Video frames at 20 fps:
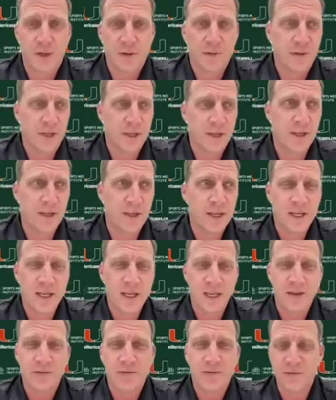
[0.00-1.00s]
if,
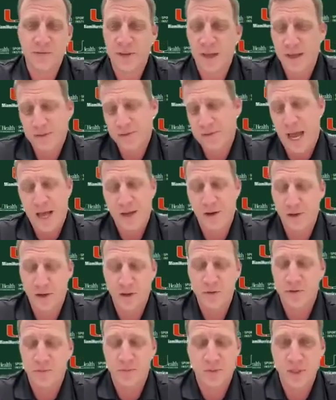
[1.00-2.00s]
if Tyler
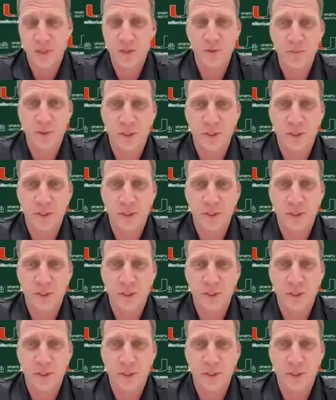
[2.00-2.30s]
knows him too.